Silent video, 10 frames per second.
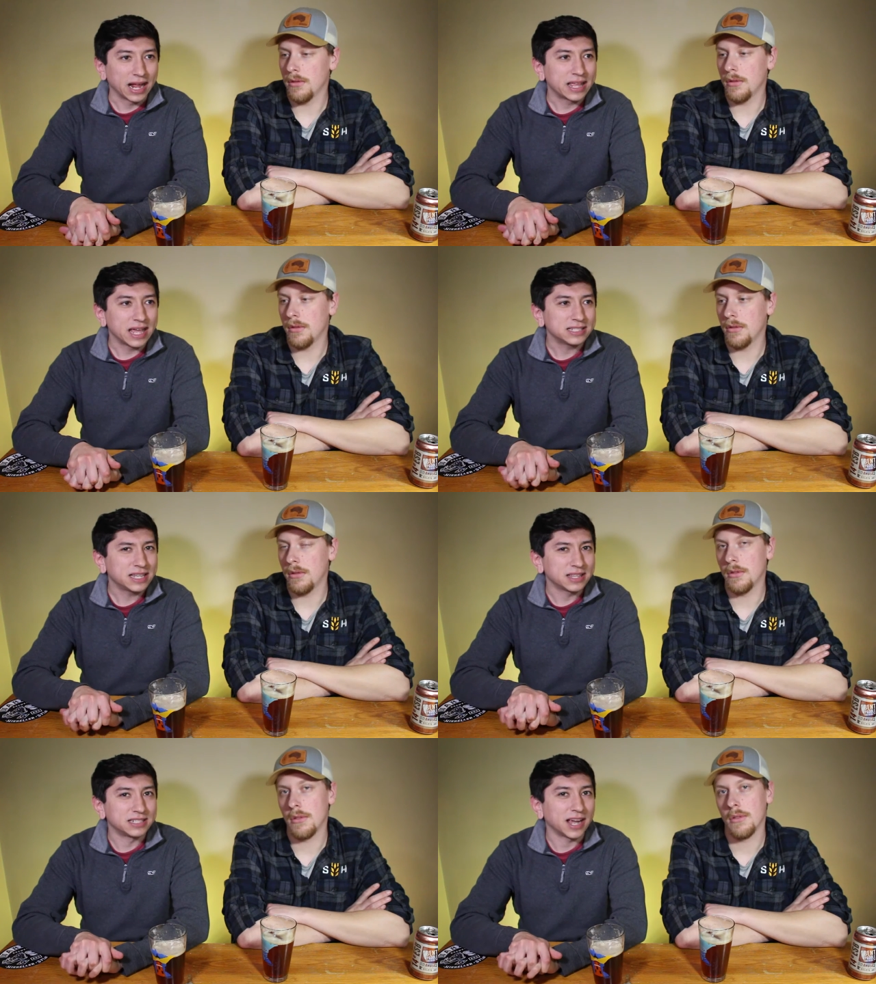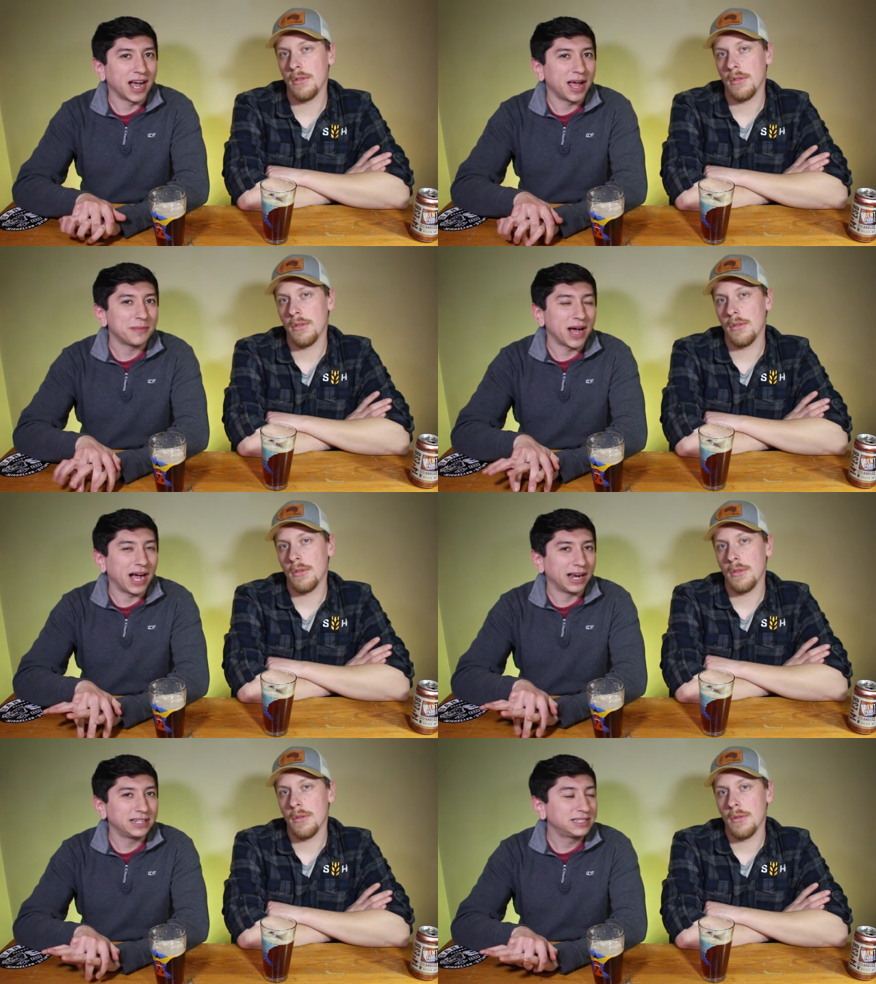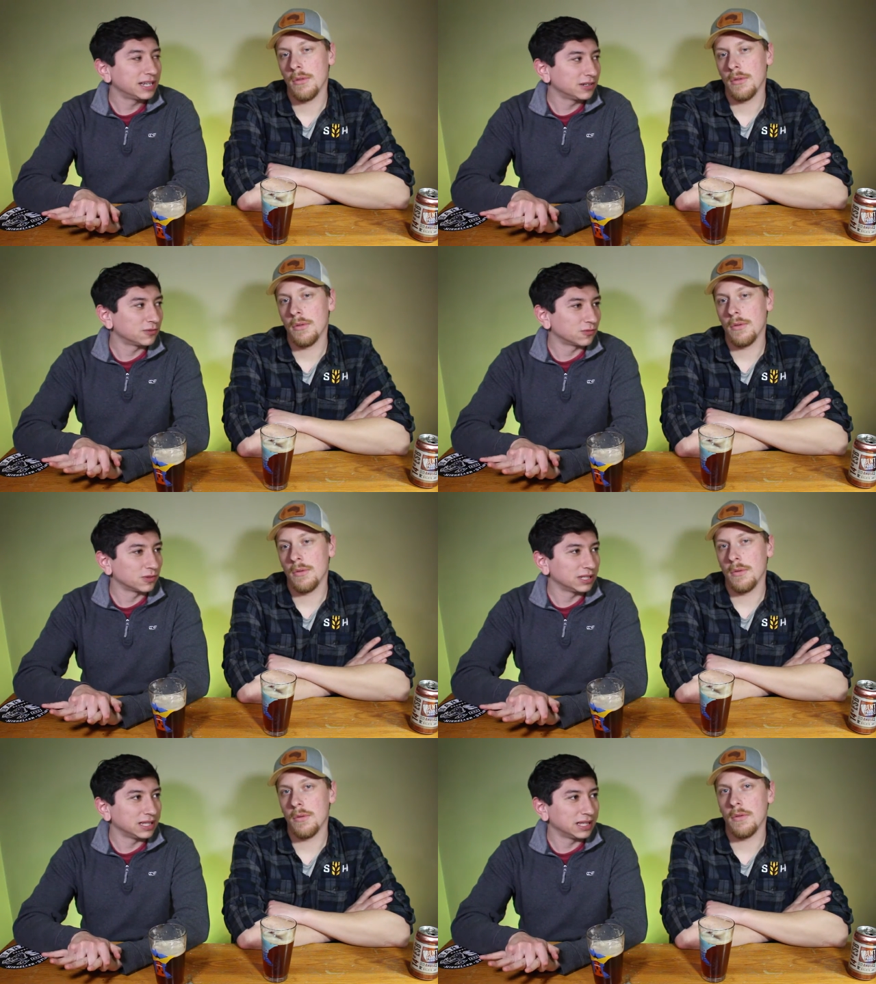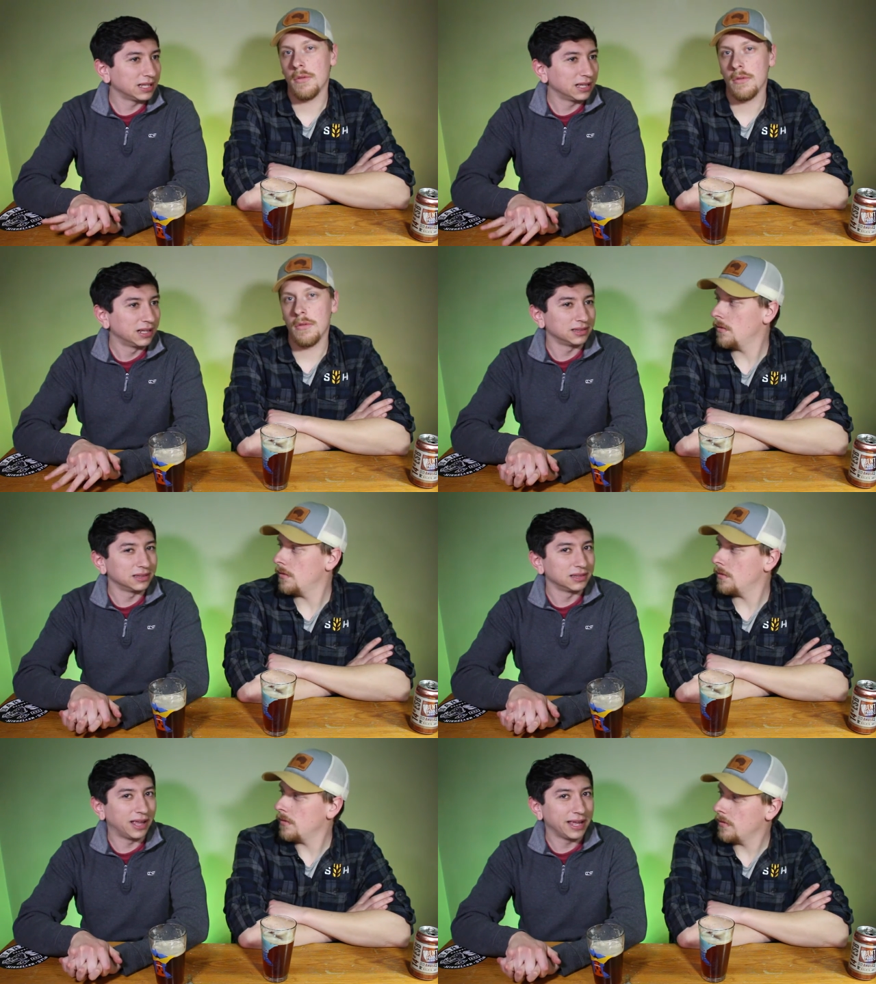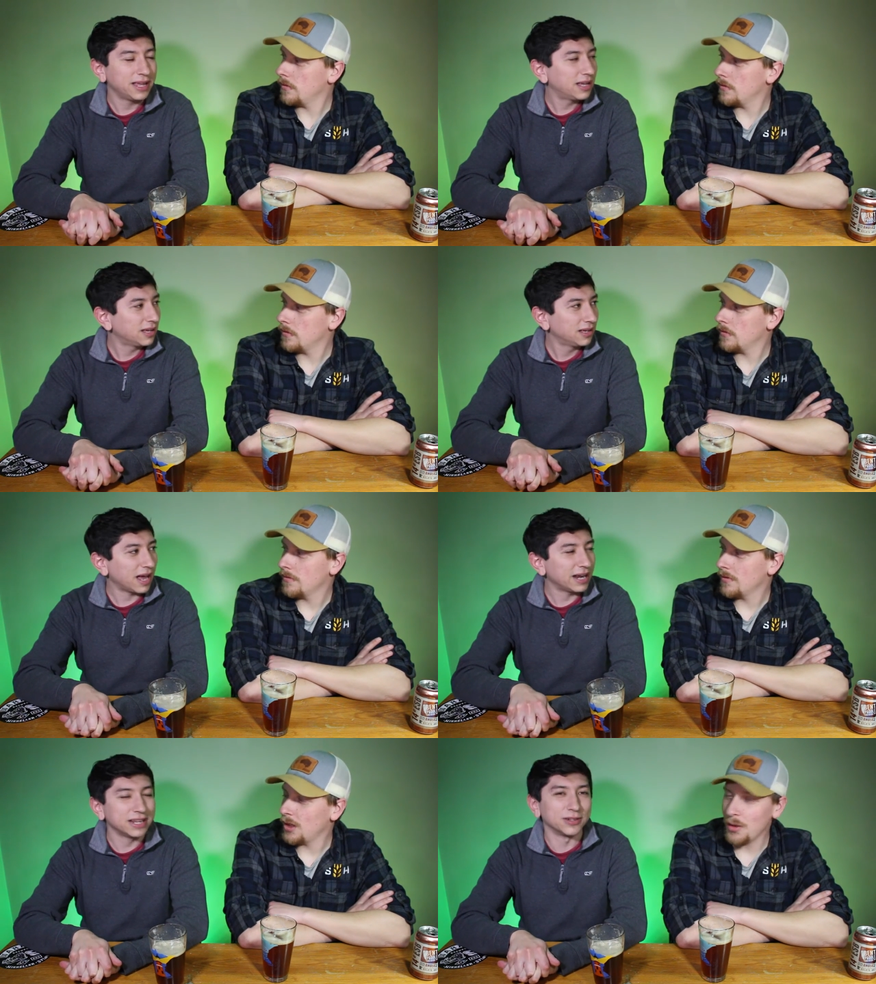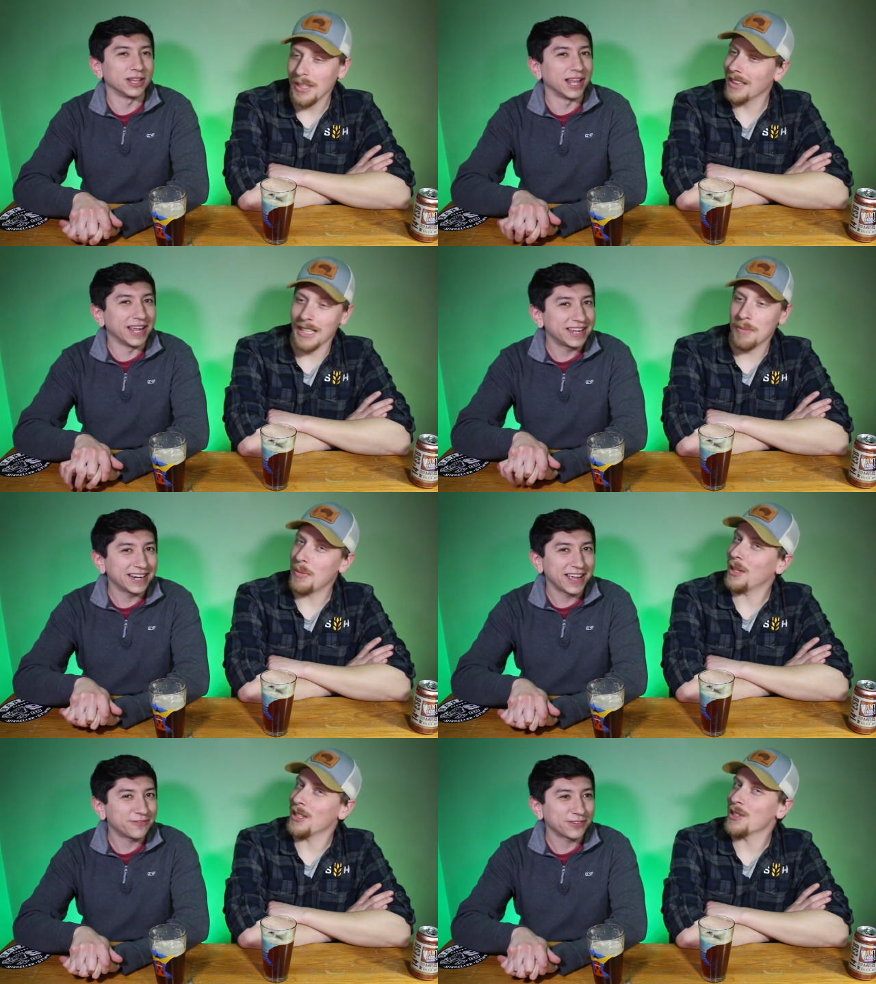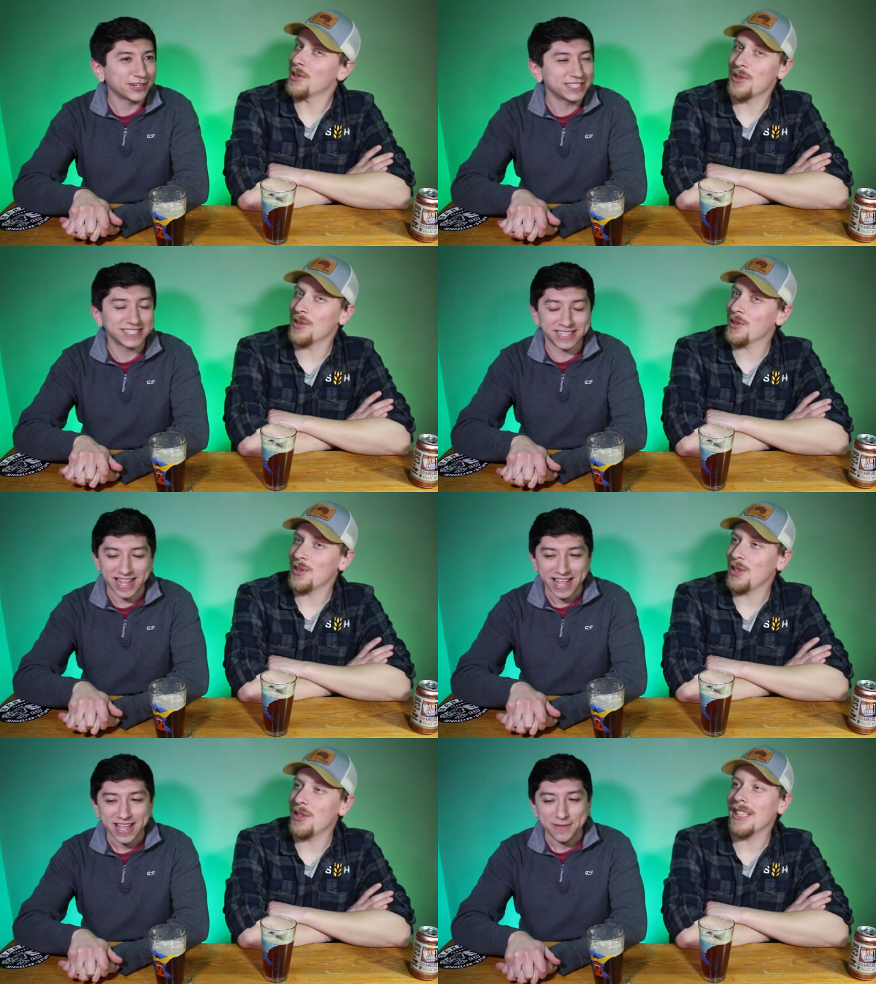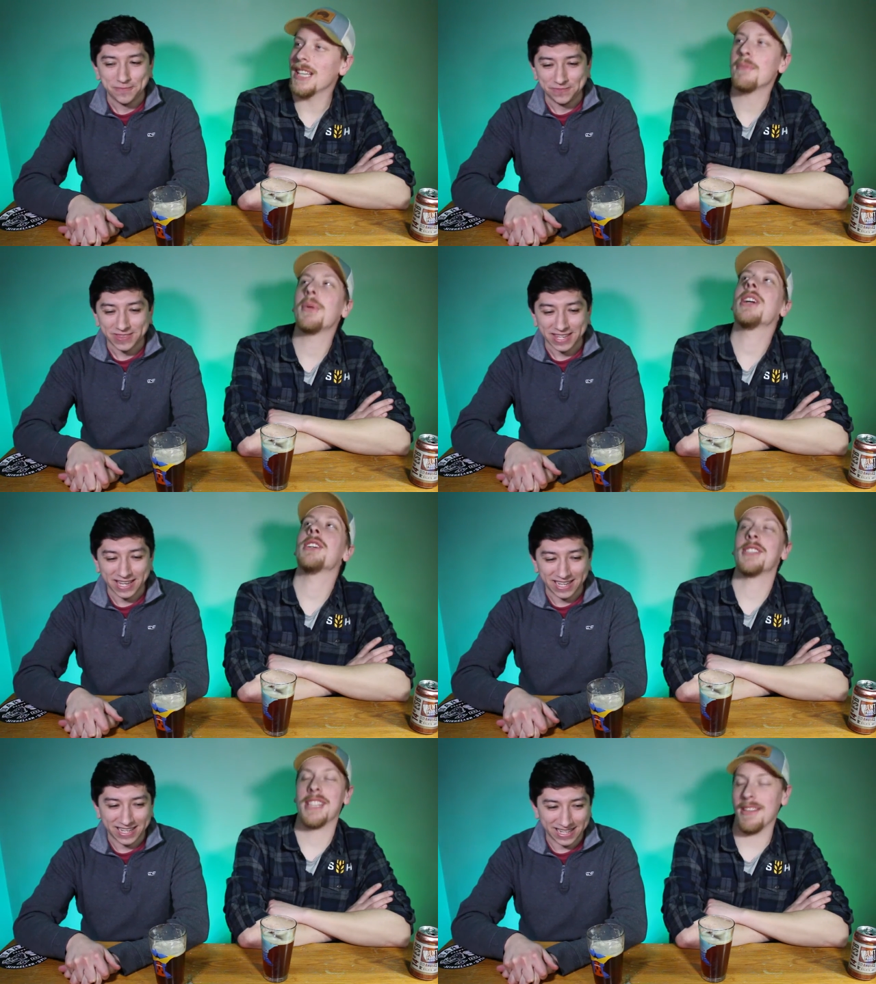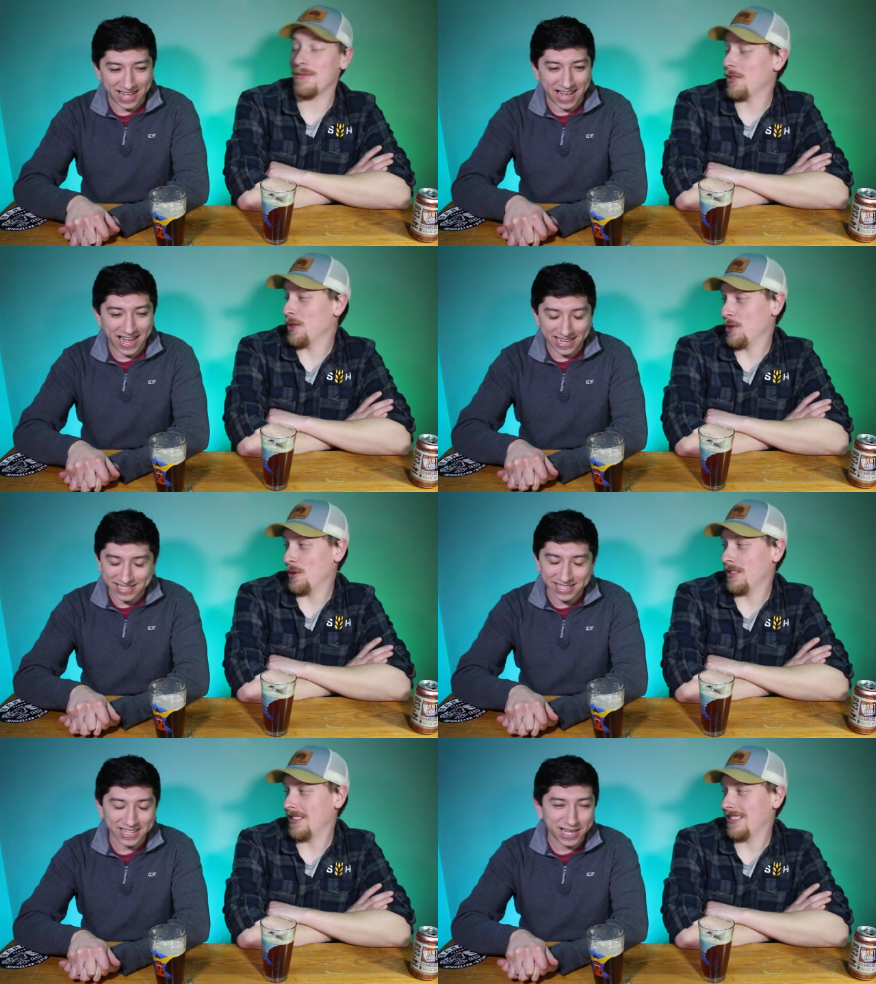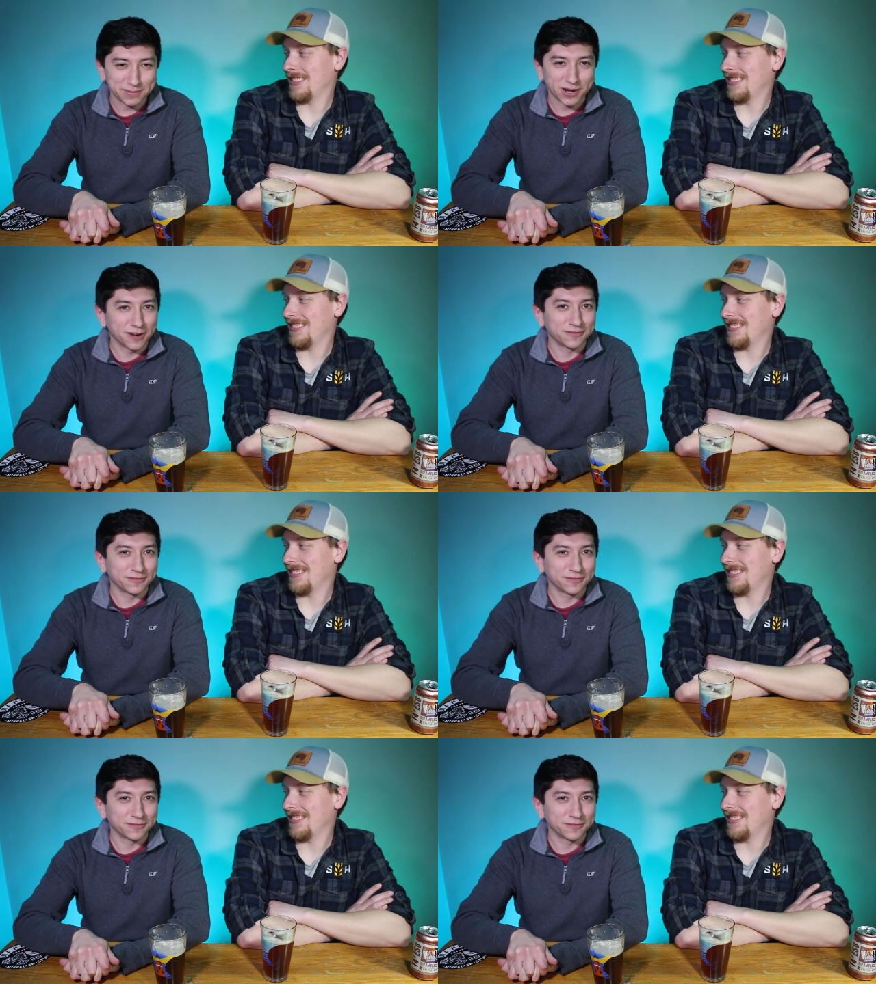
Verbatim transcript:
Speaker 1: I guess at the time, I didn't really like I didn't. You didn't like, like it beers. at first. You didn't like beers at first. I didn't like beer at